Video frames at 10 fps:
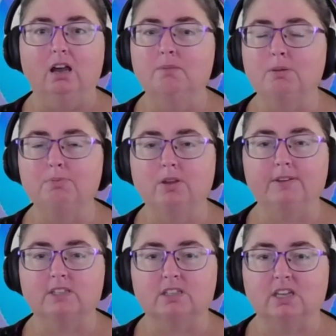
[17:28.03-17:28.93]
I'm not
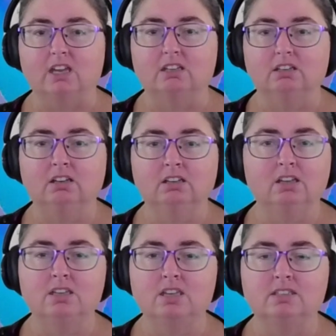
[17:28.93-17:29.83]
perfect at
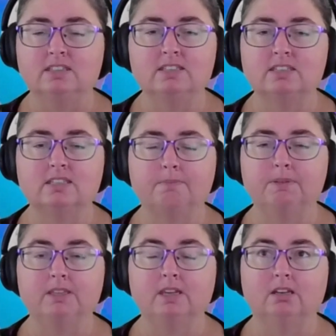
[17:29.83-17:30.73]
that. This is
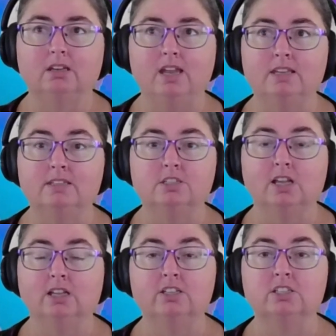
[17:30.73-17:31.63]
something that has
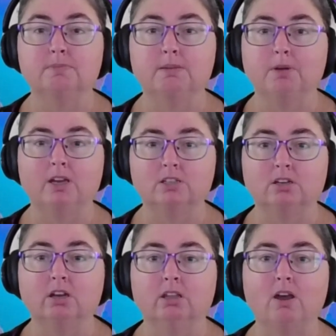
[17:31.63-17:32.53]
challenged me my
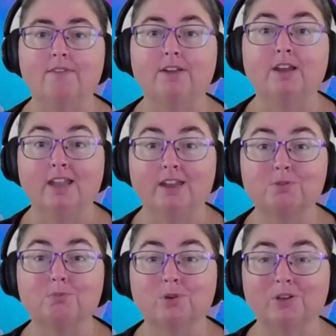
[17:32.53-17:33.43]
entire life and I
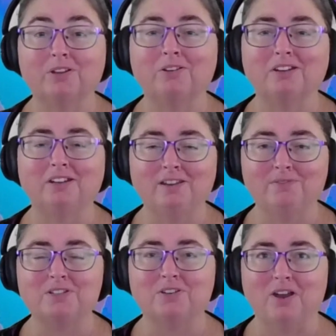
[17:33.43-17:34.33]
have to work at it
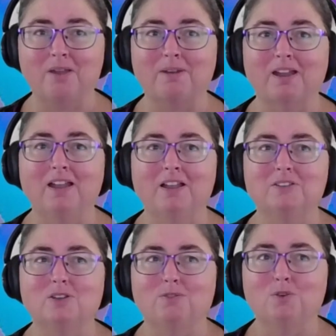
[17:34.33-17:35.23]
every time.
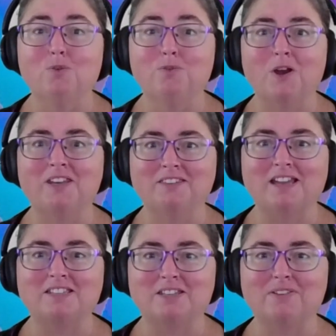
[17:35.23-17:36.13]
So if you're finding
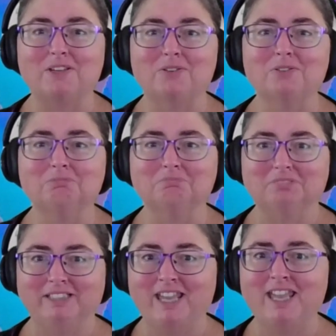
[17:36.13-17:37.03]
that difficult,
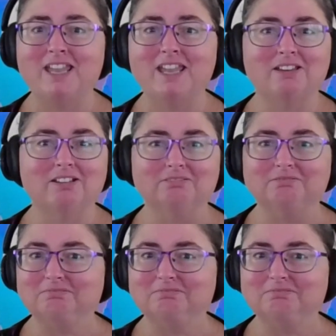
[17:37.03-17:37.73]
yeah.